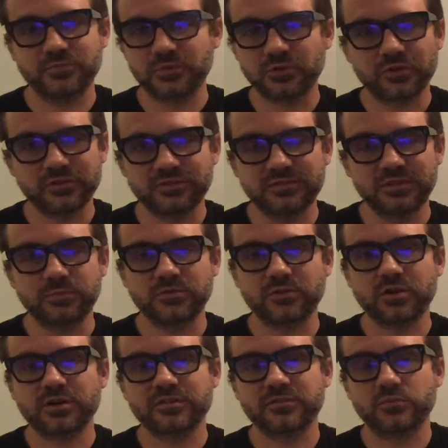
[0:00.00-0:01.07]
with all these deep
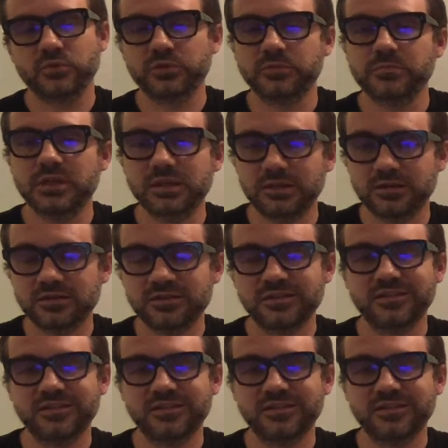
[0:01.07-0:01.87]
thoughts really mean.